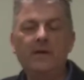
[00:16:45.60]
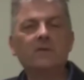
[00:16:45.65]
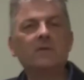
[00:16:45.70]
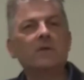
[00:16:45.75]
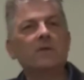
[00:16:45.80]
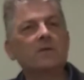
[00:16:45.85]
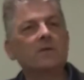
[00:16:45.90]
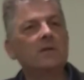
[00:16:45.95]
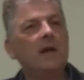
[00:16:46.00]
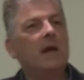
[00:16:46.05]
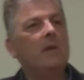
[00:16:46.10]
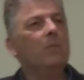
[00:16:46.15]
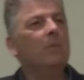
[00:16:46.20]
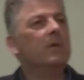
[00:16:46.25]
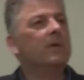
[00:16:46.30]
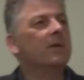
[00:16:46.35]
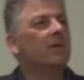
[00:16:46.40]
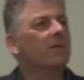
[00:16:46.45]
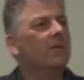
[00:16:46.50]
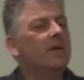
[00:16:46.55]
It's a
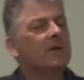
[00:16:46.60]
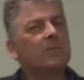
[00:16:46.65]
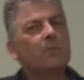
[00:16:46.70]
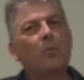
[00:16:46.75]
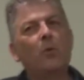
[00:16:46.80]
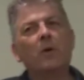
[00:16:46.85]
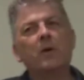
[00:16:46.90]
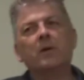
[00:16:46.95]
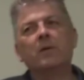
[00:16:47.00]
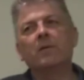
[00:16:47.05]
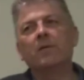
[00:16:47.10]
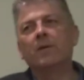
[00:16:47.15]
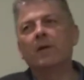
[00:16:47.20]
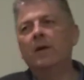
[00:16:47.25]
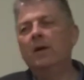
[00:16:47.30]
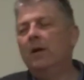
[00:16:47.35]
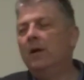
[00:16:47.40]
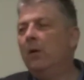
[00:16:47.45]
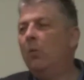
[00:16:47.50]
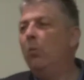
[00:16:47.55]
statement at this point of
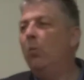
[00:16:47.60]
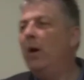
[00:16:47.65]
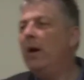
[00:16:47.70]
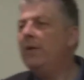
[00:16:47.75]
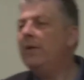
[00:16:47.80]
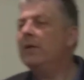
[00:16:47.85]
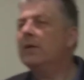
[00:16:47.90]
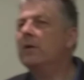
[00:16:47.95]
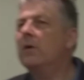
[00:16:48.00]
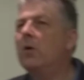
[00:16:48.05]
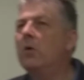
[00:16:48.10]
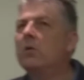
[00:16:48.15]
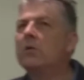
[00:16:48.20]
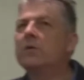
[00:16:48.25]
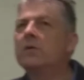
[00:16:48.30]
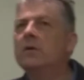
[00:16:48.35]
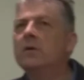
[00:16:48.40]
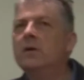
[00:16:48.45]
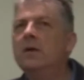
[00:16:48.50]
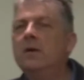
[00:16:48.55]
whether
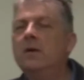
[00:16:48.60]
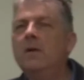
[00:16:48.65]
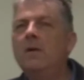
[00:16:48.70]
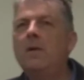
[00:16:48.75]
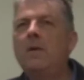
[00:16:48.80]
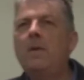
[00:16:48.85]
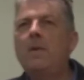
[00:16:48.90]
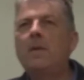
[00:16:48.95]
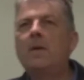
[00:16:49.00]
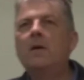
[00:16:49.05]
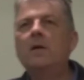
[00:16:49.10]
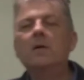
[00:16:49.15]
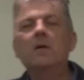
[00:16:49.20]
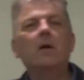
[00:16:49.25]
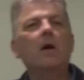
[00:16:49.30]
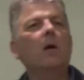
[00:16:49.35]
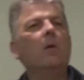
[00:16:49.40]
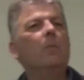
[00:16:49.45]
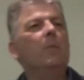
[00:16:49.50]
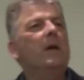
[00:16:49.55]
God can
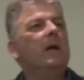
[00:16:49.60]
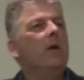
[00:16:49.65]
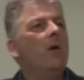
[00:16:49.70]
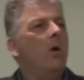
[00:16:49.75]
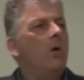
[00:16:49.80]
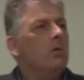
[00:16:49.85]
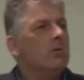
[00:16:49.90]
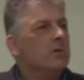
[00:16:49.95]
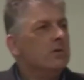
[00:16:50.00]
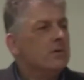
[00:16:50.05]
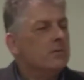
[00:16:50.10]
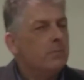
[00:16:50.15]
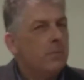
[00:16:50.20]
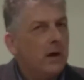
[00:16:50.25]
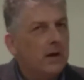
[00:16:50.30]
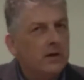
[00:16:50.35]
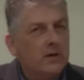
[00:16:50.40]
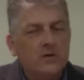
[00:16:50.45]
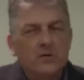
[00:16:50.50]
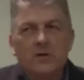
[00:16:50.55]
go beyond
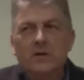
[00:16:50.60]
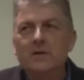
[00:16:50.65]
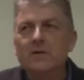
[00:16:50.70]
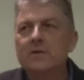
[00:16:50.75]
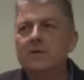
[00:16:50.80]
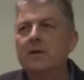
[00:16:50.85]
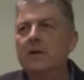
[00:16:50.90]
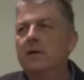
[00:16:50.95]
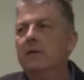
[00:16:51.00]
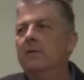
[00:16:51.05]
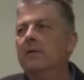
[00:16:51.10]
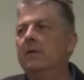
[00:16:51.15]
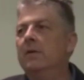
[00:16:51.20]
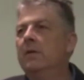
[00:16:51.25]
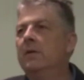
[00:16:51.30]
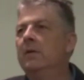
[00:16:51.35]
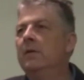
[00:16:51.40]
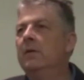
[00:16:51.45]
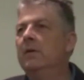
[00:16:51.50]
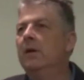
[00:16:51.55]
punishing sin
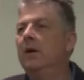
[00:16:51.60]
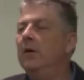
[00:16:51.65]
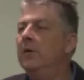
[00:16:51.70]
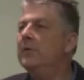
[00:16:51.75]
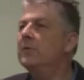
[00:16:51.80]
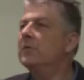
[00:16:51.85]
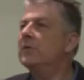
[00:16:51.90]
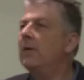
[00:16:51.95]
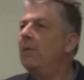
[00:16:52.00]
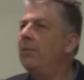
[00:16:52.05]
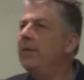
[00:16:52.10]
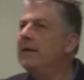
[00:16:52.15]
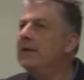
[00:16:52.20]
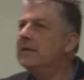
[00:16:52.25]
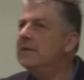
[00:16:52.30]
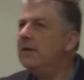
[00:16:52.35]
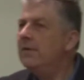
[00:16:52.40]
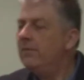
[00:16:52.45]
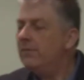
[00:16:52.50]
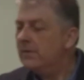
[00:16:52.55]
and do
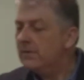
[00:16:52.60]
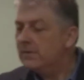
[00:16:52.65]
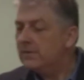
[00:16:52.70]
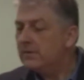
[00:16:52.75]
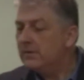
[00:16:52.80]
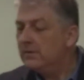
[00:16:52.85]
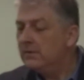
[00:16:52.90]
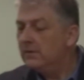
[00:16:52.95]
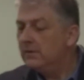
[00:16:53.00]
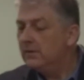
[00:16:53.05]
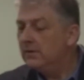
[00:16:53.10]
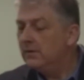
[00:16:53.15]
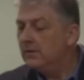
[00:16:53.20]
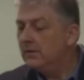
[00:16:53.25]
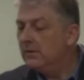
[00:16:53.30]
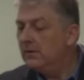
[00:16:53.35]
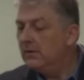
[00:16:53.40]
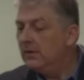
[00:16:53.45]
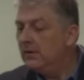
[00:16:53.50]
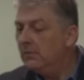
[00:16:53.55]
something different
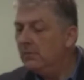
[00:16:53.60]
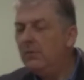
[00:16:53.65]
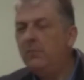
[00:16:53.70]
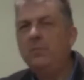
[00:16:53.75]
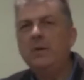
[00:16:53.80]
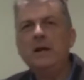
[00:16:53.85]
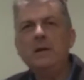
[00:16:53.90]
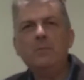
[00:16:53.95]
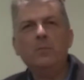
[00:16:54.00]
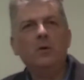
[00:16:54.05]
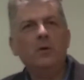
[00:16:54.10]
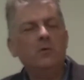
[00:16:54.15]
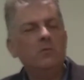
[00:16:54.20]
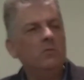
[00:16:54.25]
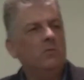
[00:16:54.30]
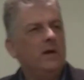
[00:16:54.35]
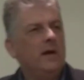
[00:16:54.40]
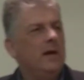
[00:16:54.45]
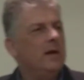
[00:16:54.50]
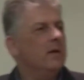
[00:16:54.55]
with people who
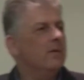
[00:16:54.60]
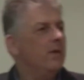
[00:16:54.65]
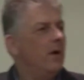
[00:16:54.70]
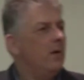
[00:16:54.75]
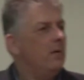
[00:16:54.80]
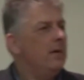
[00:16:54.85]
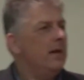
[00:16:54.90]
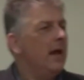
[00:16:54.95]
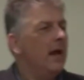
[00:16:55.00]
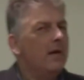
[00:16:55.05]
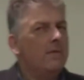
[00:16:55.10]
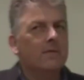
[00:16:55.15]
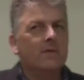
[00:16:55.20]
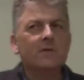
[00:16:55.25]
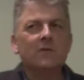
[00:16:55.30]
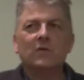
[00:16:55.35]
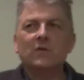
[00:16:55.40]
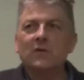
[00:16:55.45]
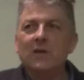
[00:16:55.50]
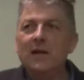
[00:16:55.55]
really have only
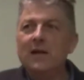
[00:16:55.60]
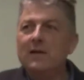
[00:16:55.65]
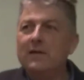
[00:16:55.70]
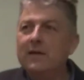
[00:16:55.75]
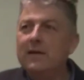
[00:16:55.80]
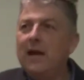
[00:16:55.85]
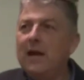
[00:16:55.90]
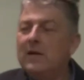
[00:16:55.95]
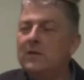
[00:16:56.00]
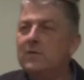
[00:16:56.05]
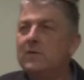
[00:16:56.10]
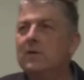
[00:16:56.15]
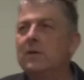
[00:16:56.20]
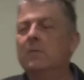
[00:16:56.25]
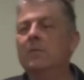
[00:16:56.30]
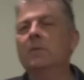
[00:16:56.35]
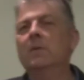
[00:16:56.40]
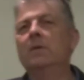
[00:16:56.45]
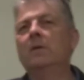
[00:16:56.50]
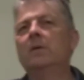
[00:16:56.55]
ever sinned against
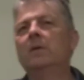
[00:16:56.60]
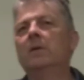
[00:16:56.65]
him?